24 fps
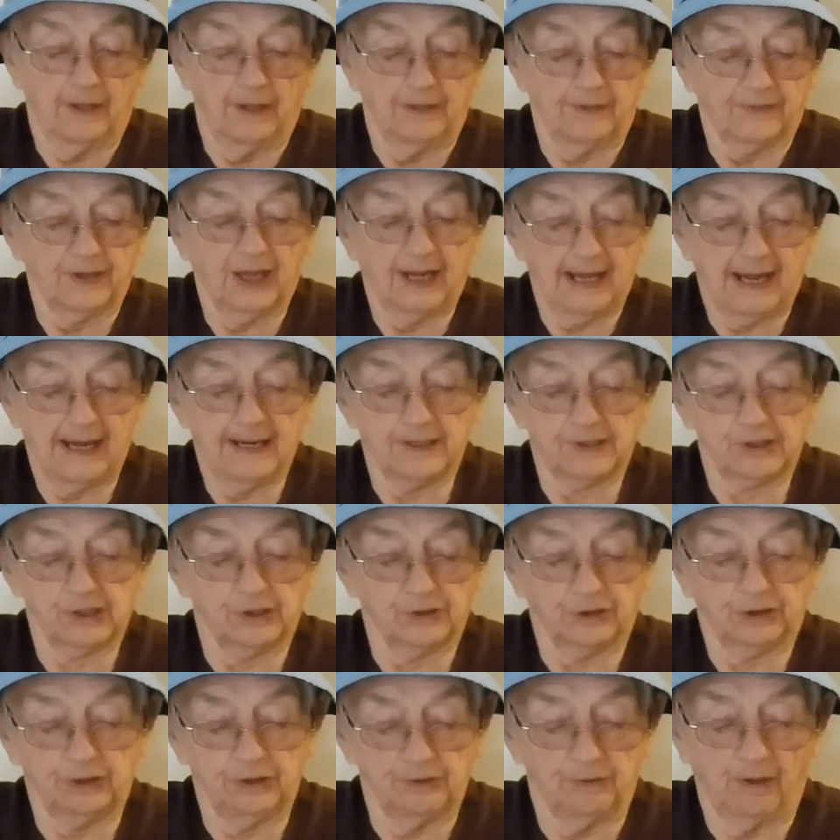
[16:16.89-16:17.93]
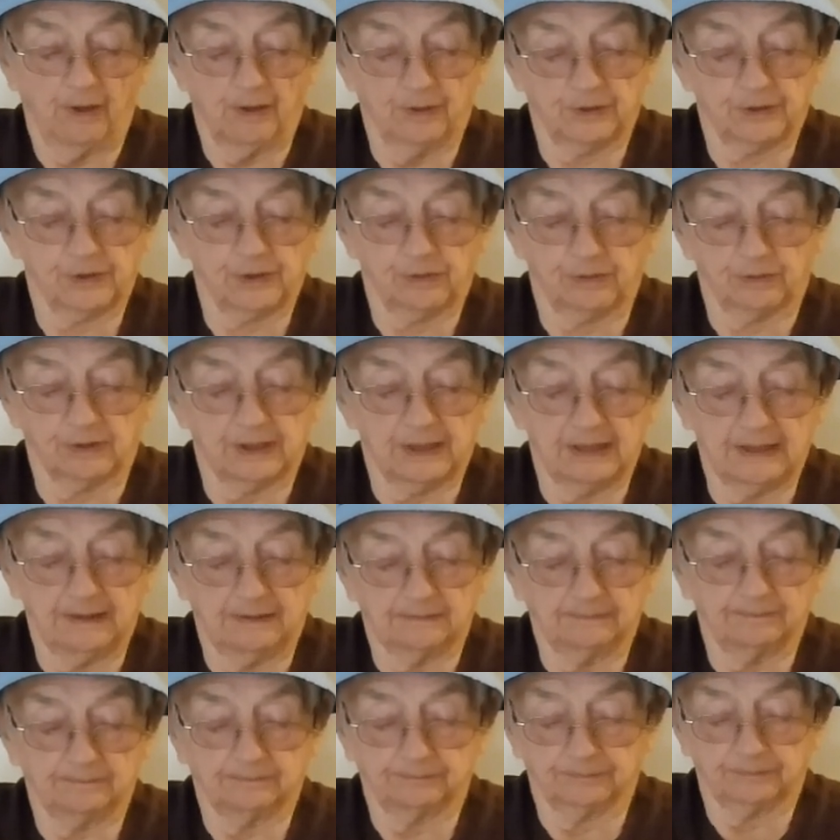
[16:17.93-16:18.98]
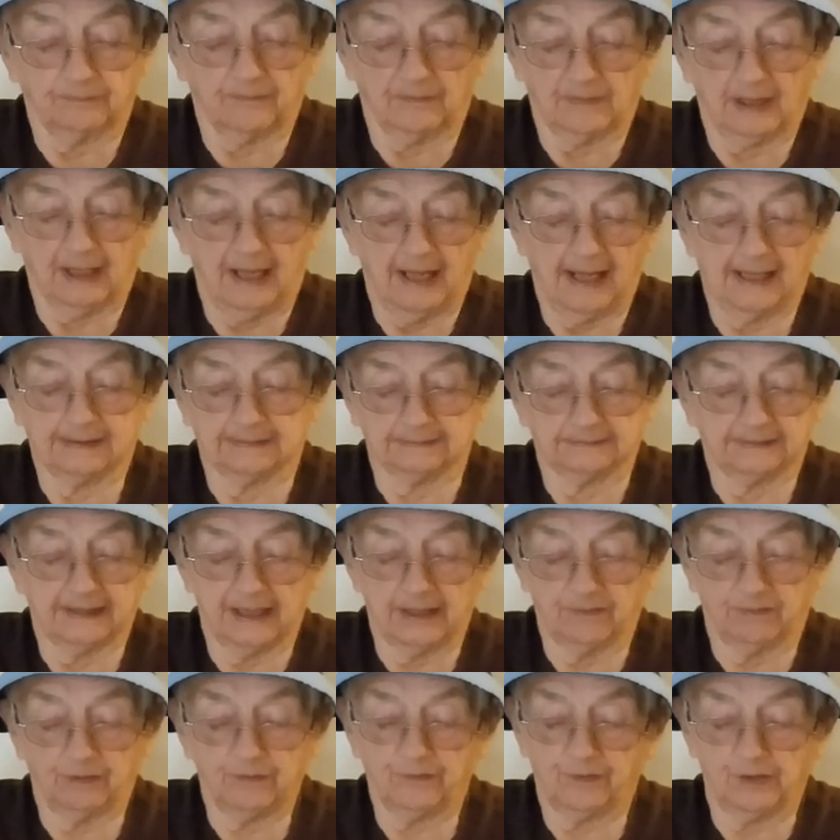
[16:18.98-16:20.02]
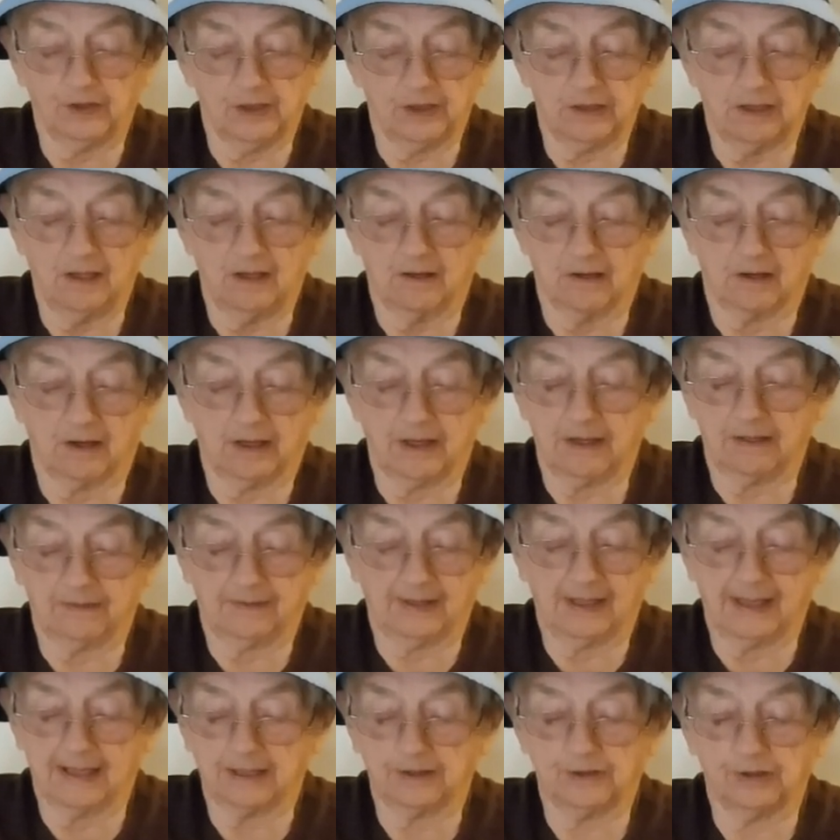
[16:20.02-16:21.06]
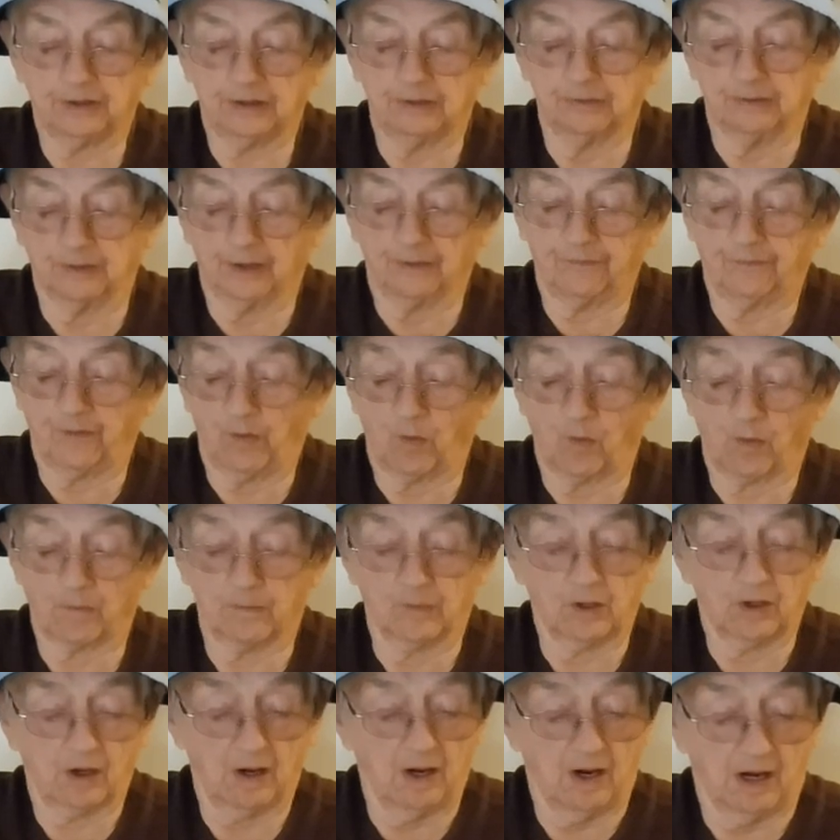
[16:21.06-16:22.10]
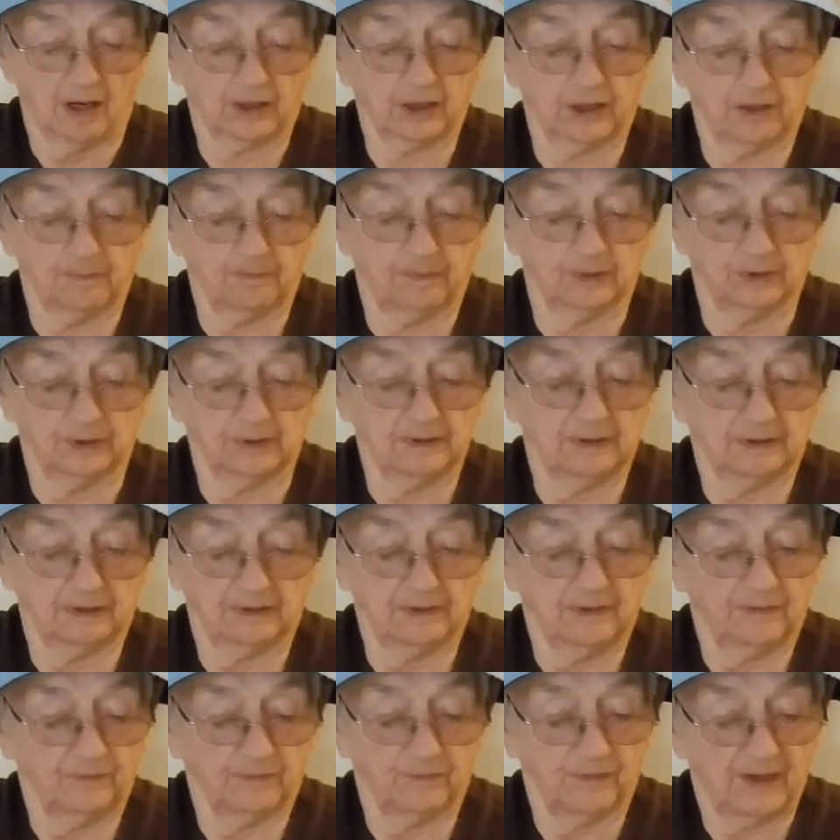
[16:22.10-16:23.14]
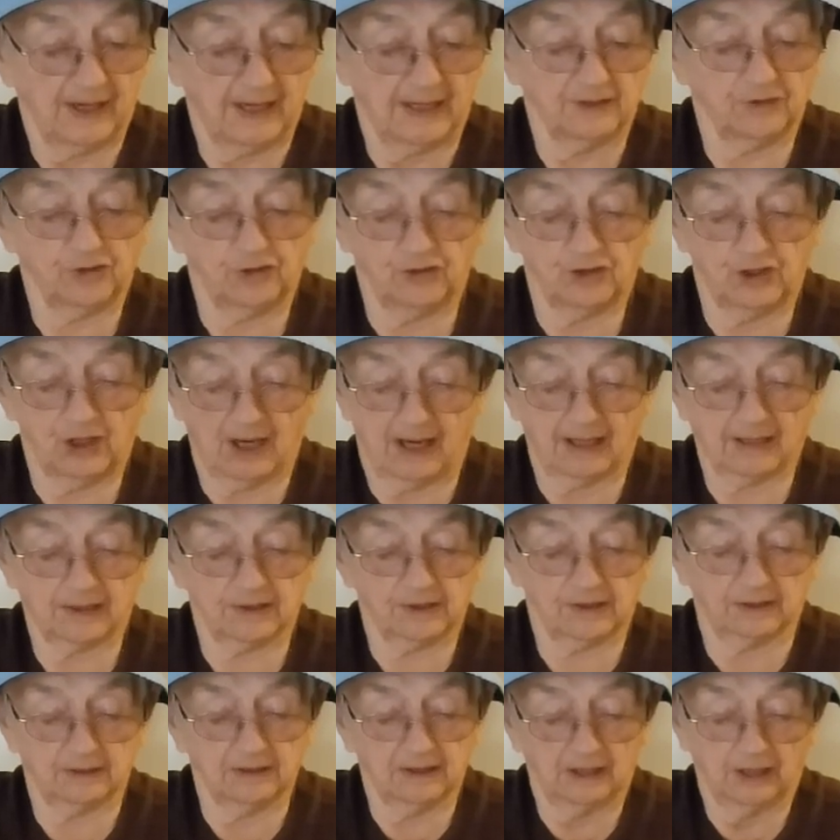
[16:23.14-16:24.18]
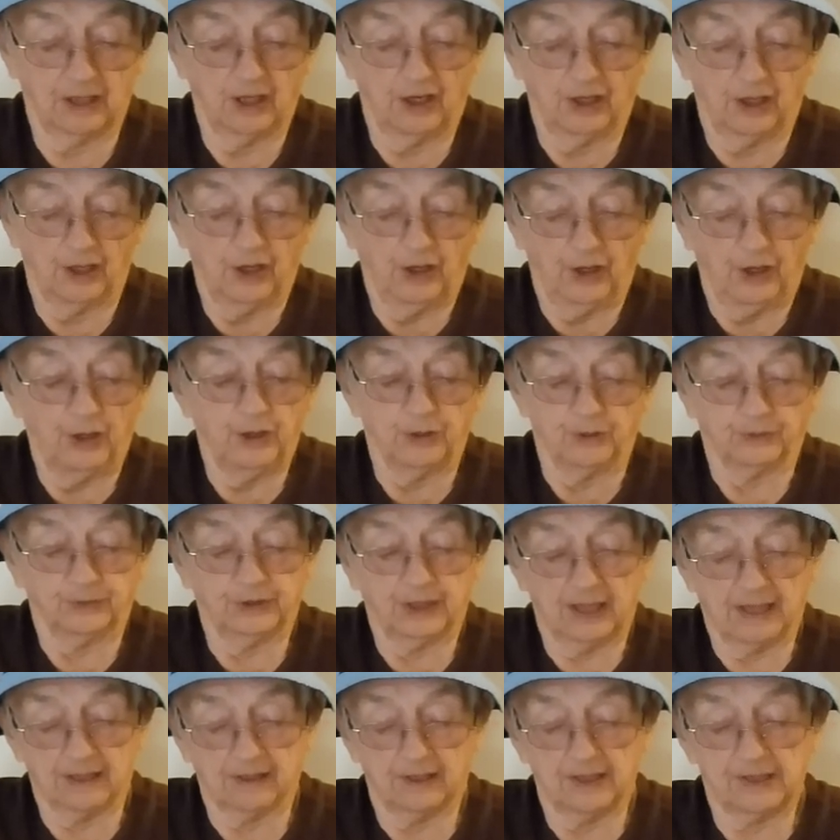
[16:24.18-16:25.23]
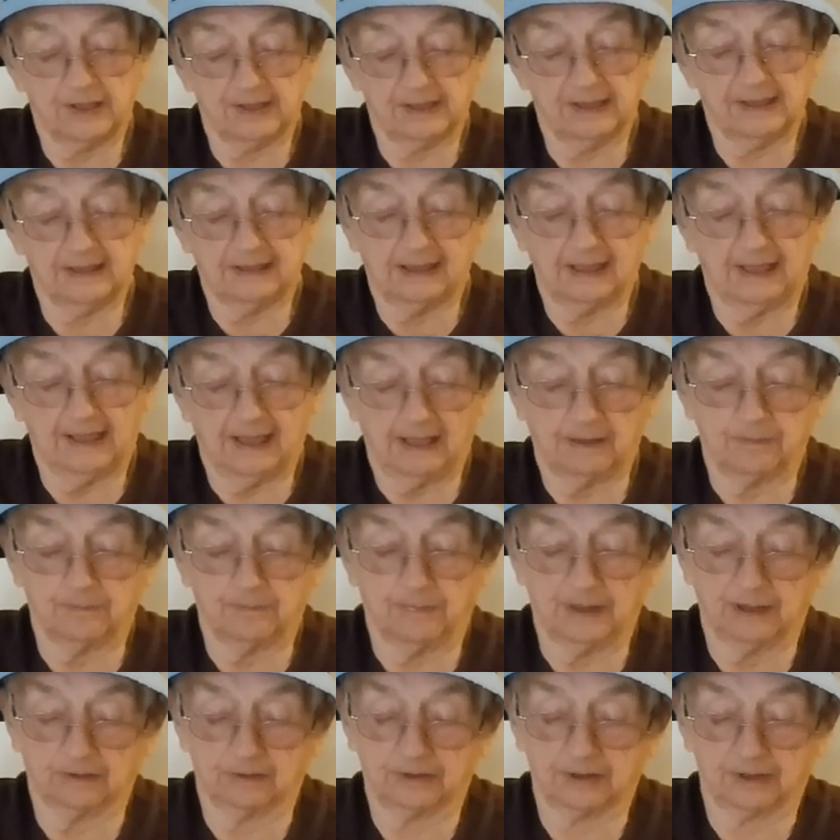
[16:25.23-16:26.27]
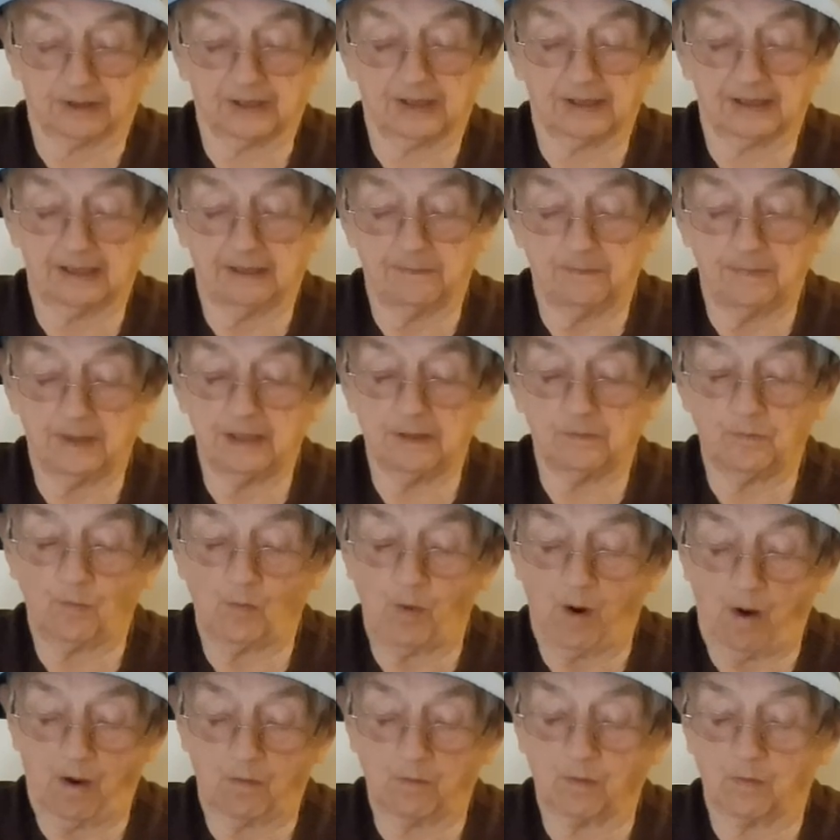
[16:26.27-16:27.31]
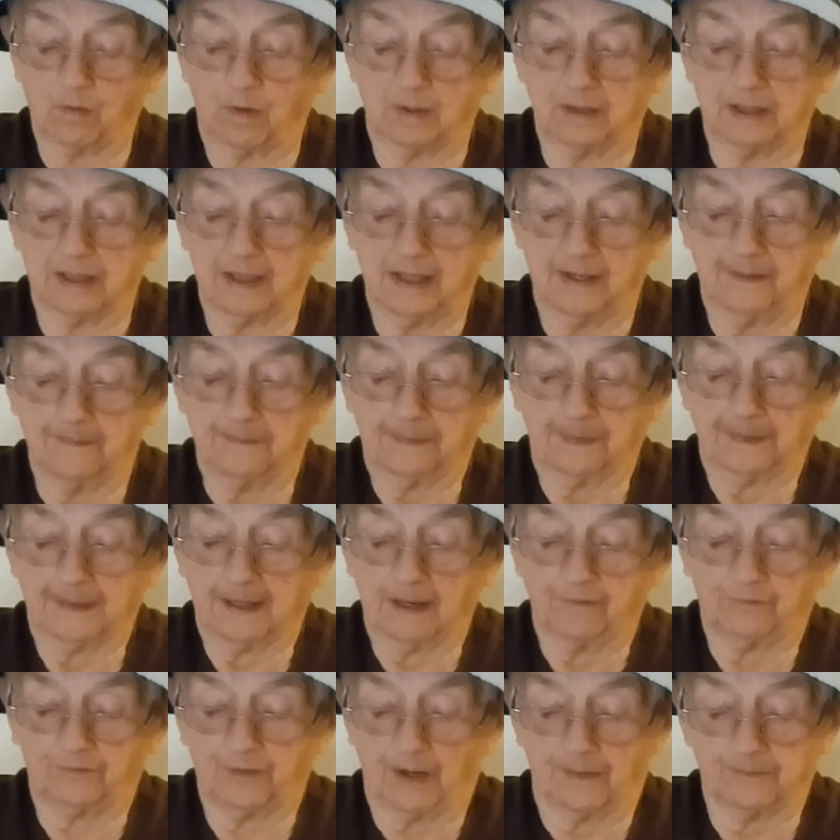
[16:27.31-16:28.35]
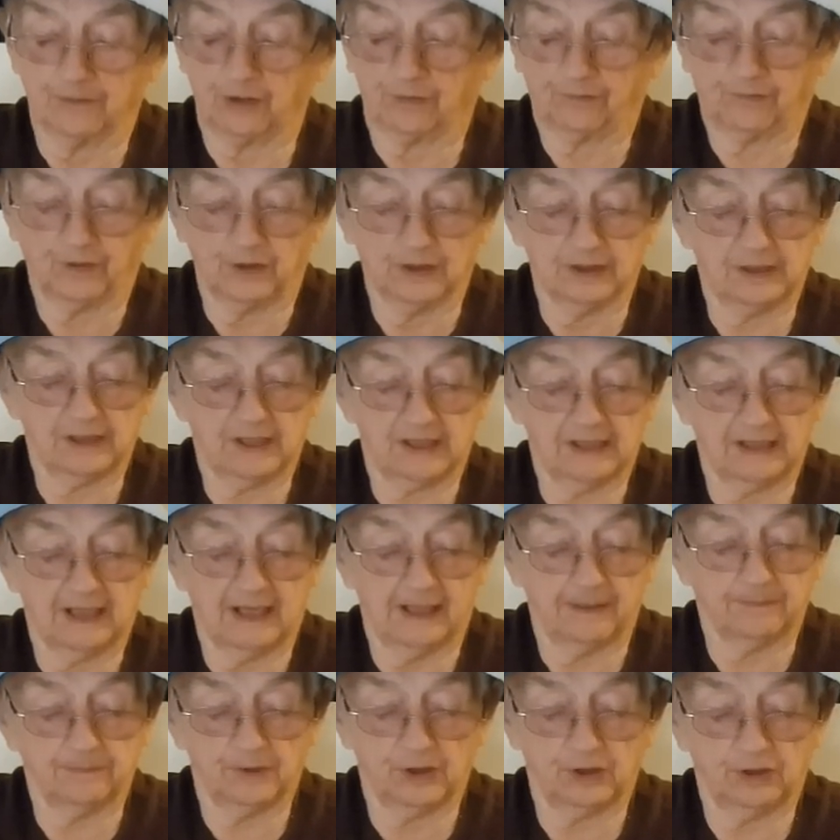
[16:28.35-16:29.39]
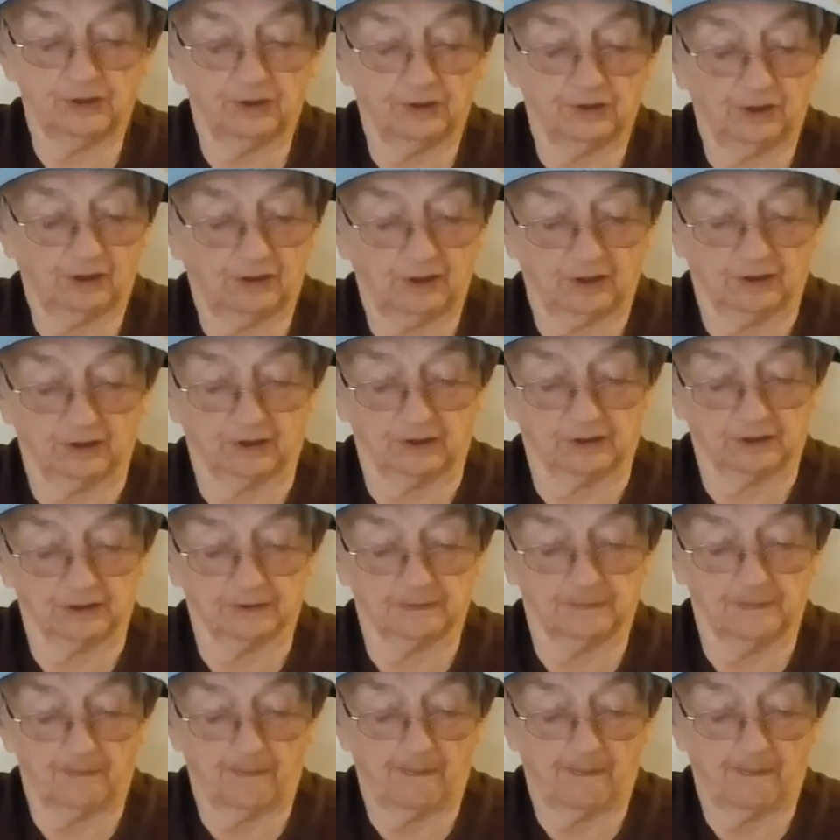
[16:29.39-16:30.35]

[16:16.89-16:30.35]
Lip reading: The house at 2 Oak Street had a level front yard thanks to a former occupant, Vance Jackson, who terraced it and built a cement walkway from the front steps to the curb.